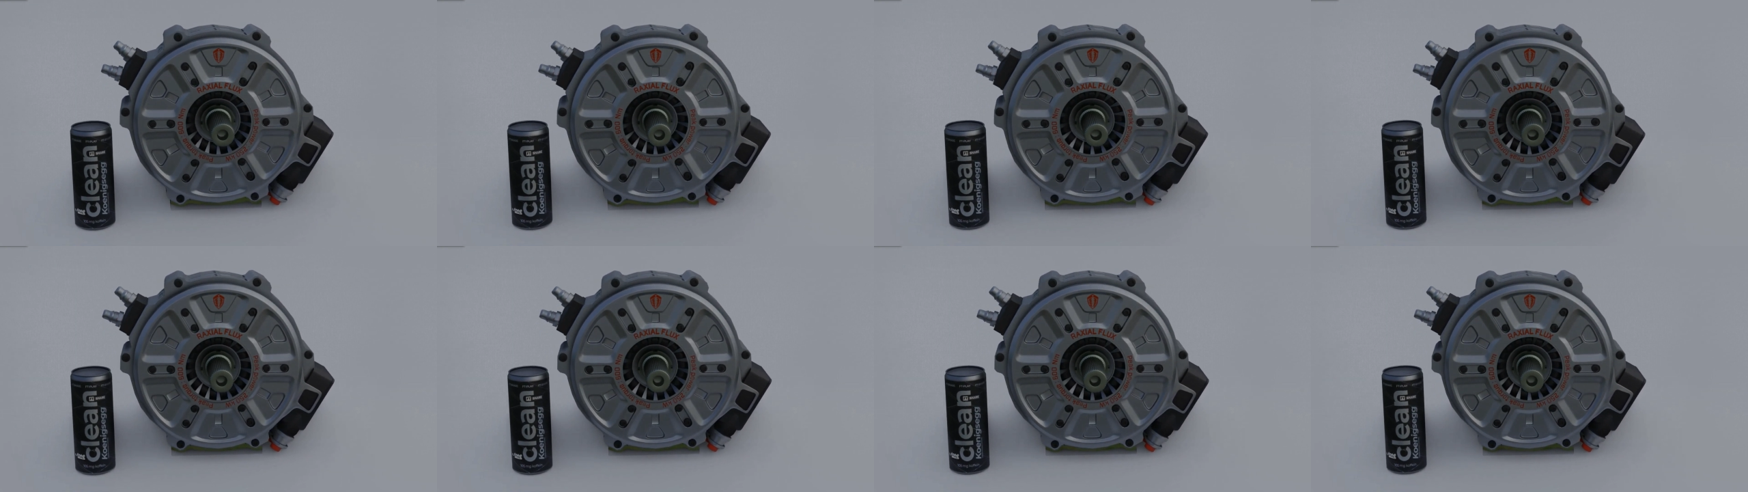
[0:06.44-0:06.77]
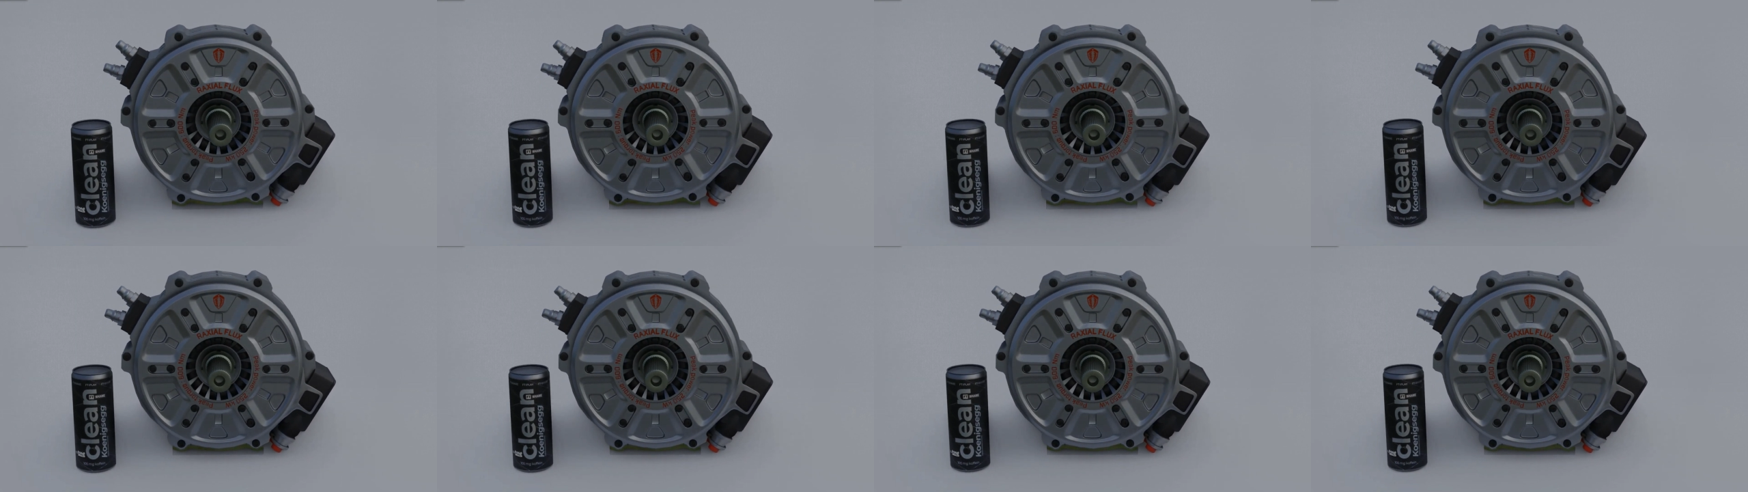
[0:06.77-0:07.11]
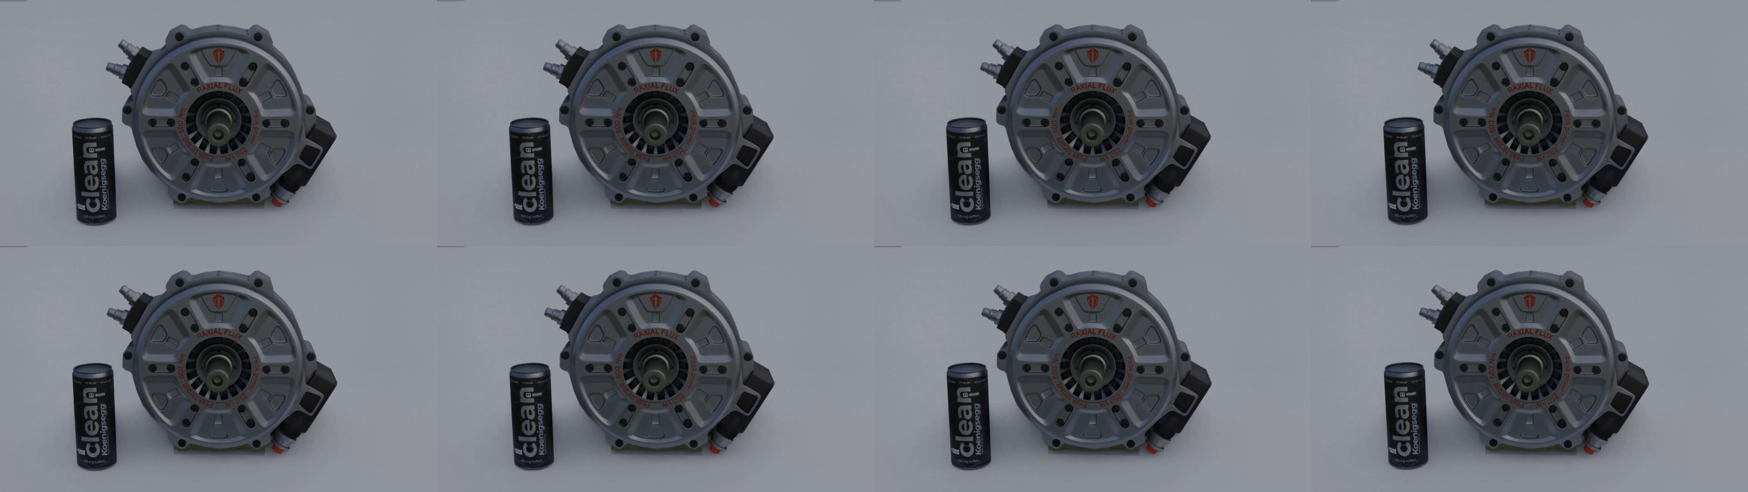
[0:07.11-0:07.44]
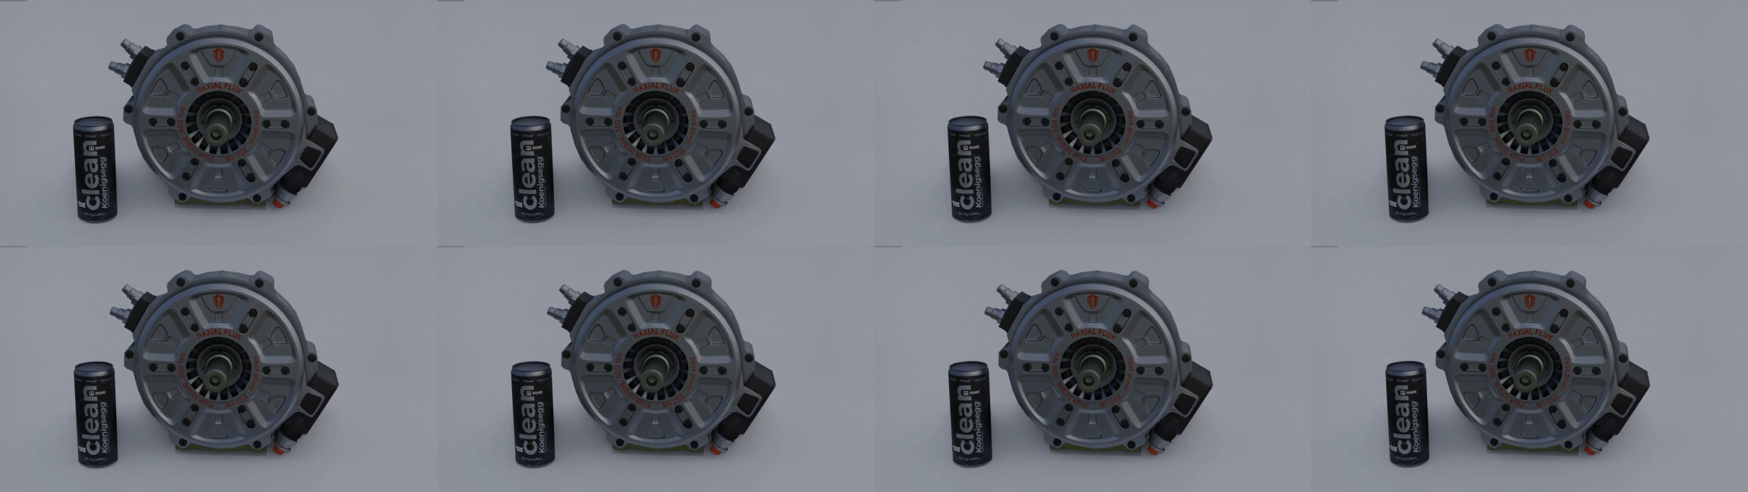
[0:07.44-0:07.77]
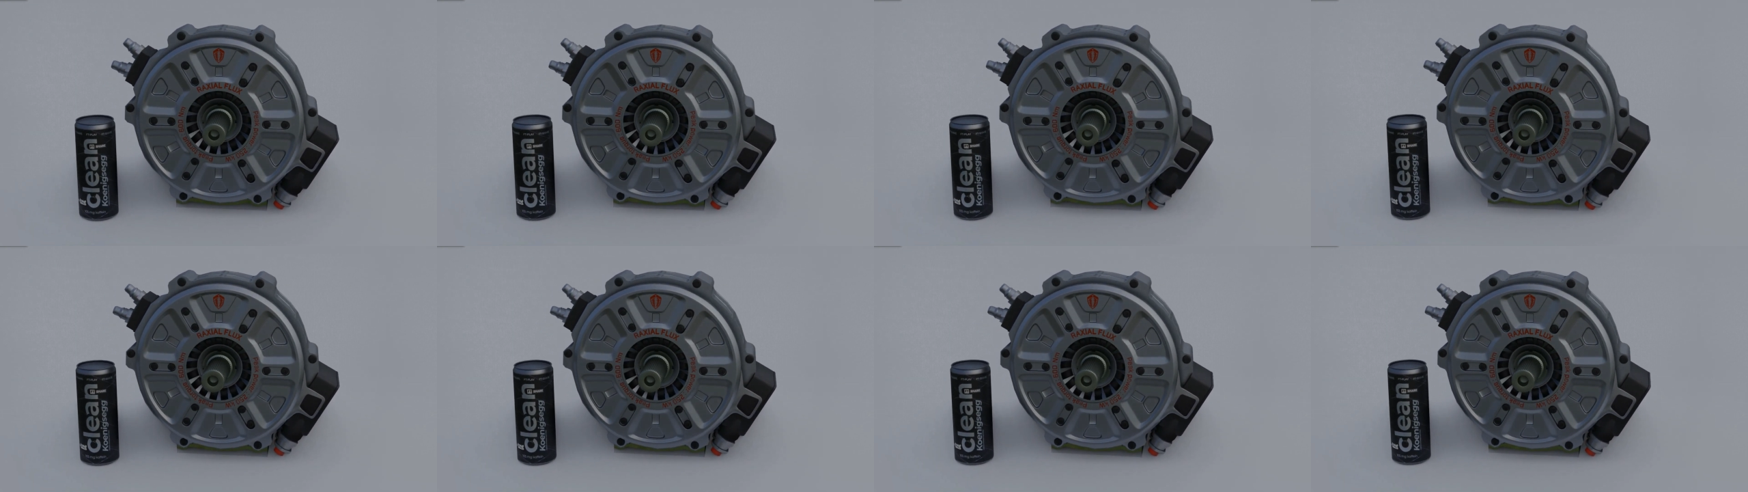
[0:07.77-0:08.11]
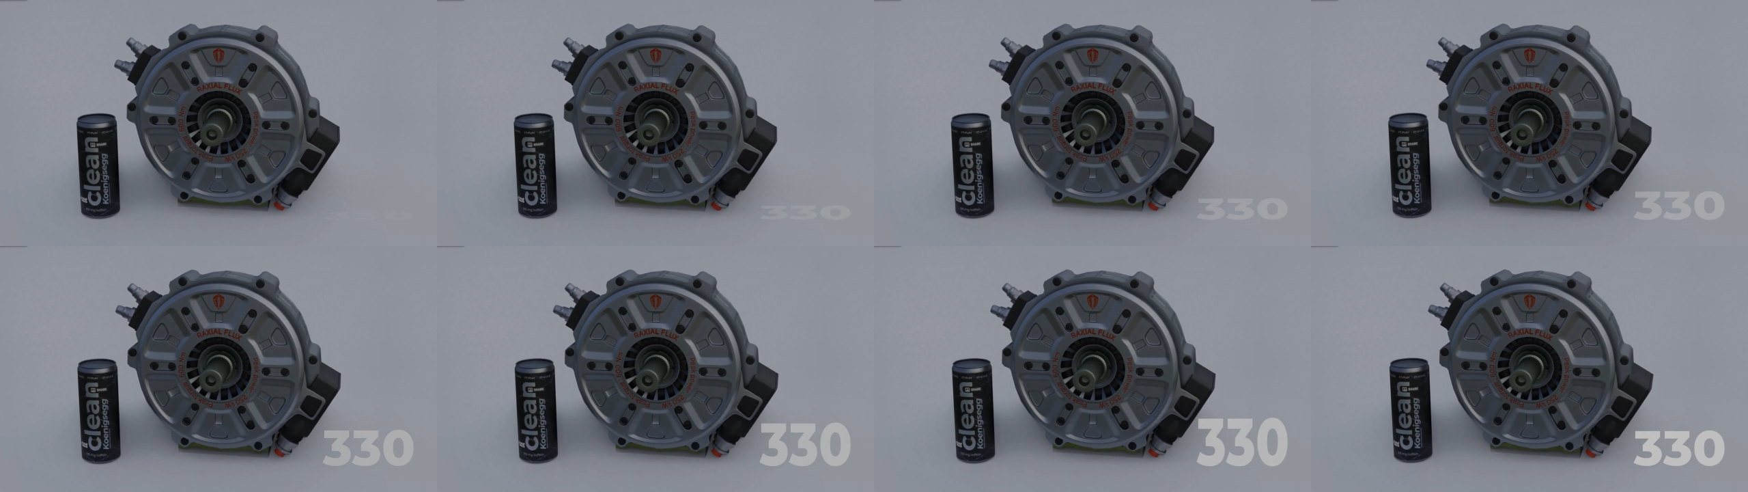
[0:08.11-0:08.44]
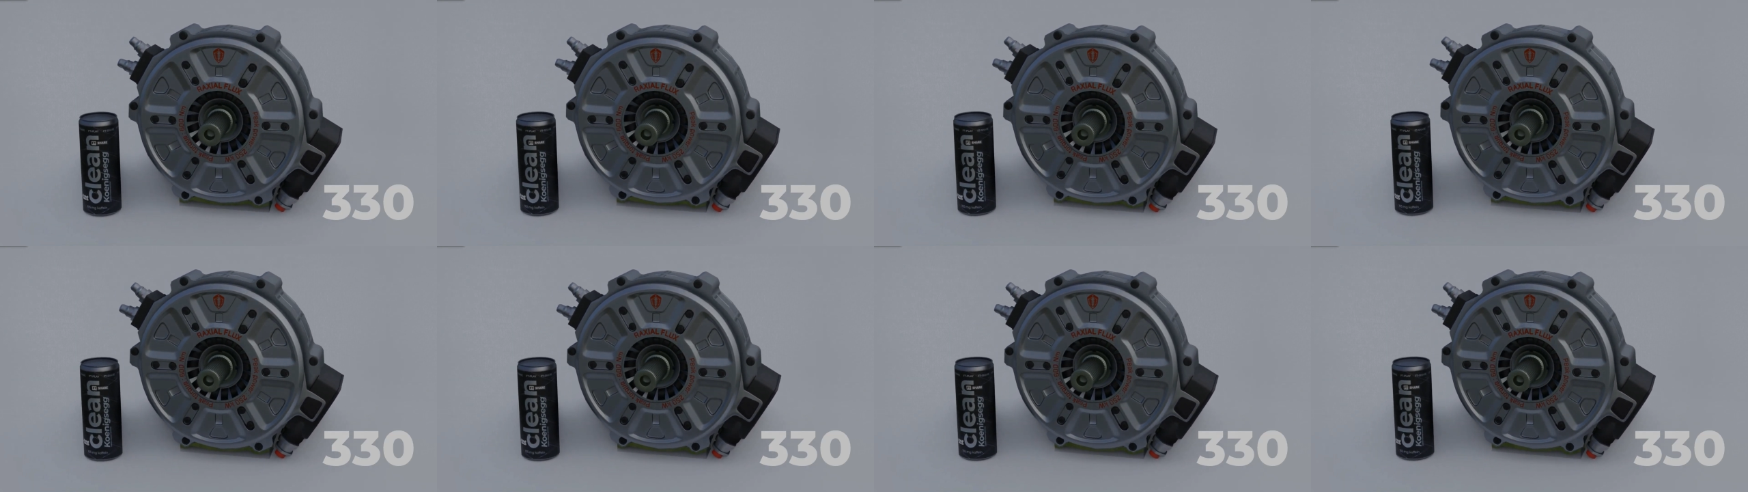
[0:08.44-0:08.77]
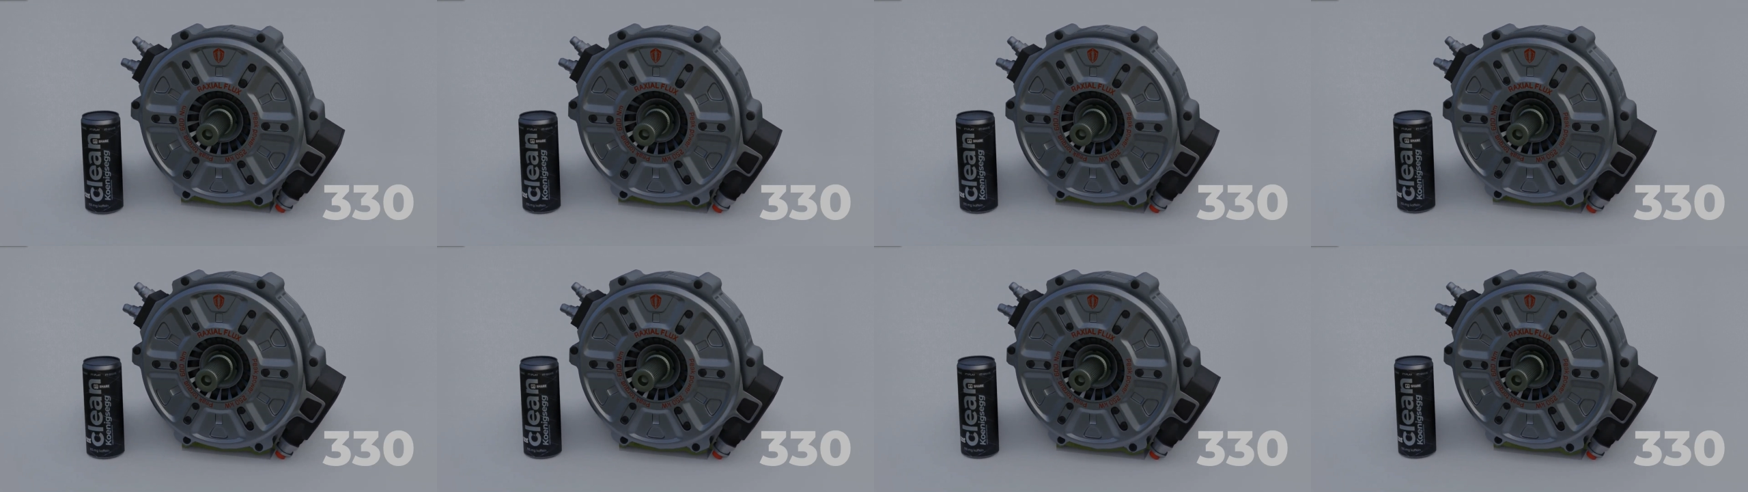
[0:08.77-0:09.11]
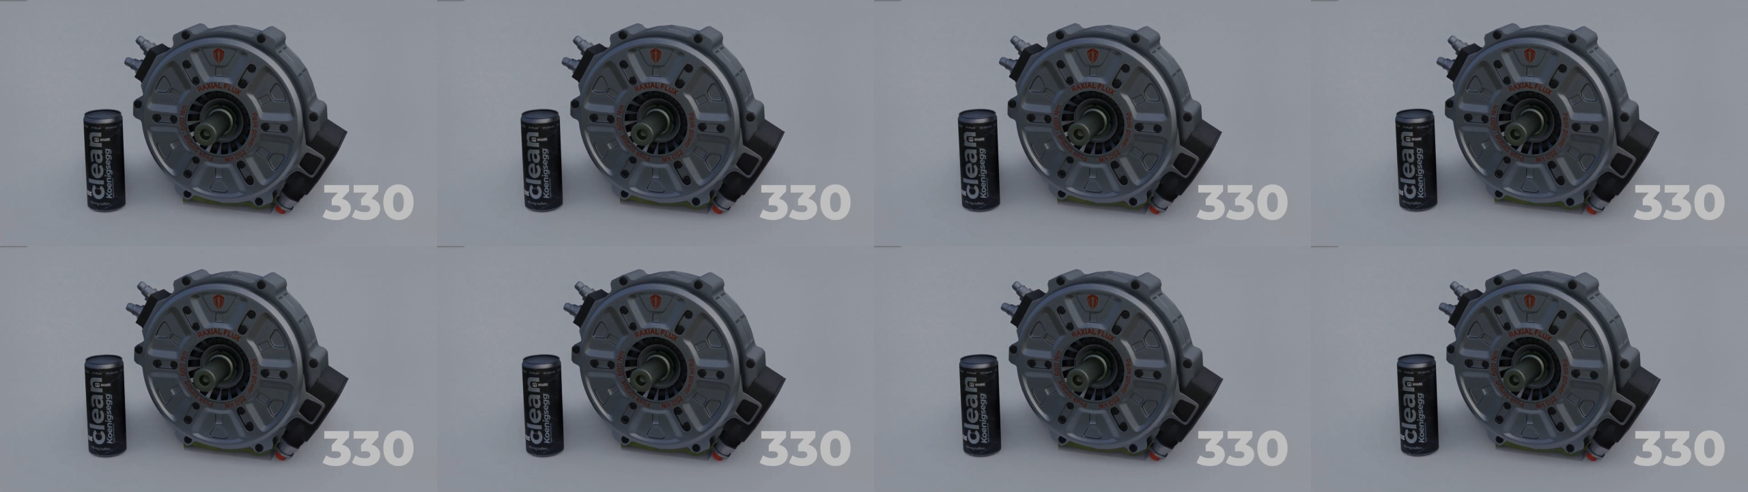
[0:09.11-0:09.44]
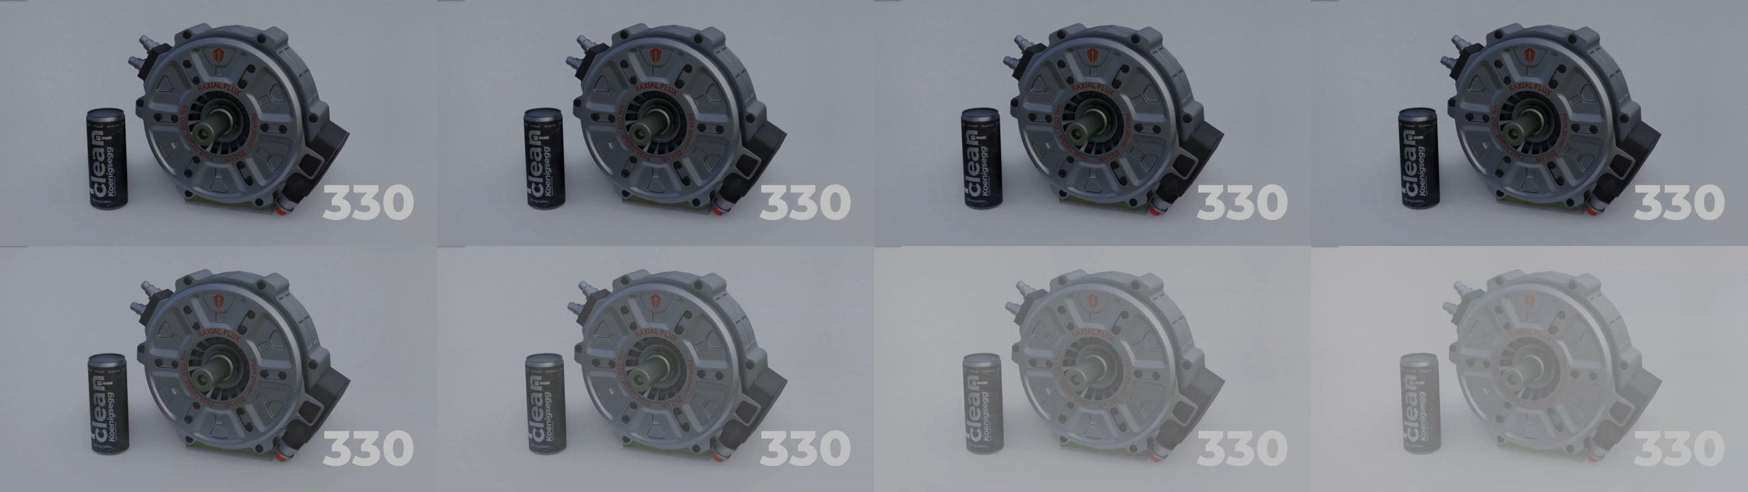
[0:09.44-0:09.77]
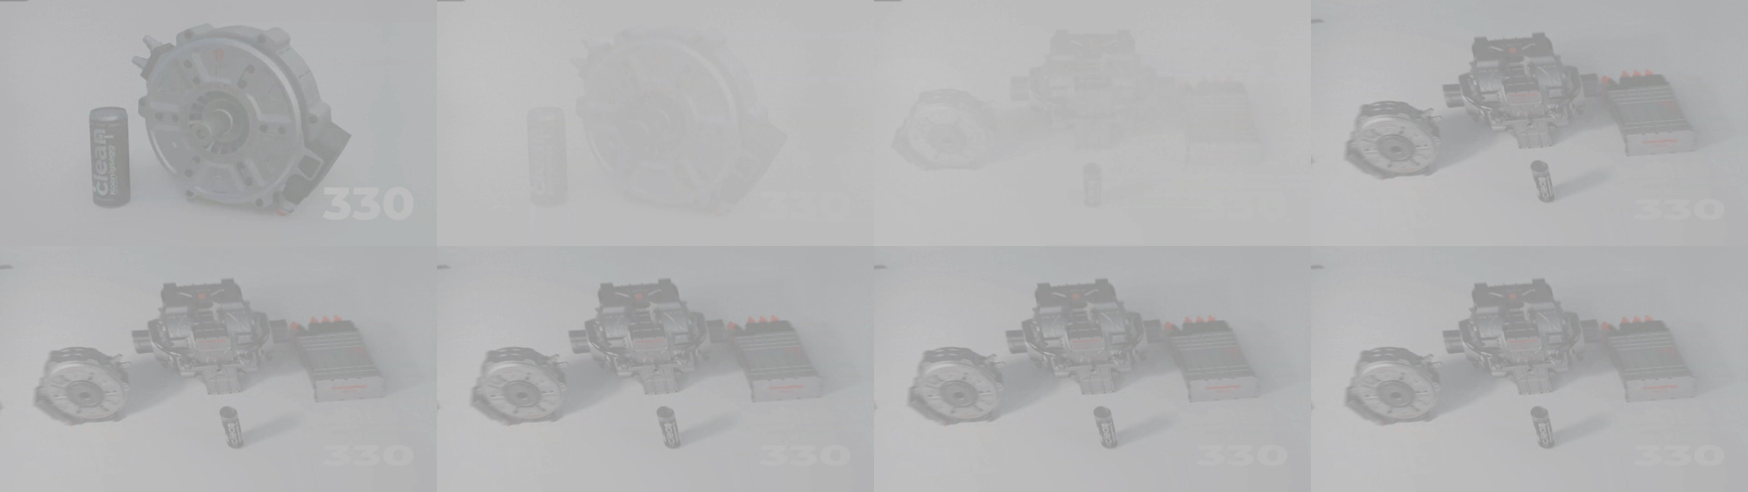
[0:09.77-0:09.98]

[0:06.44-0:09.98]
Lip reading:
Nobody's mouth can be seen.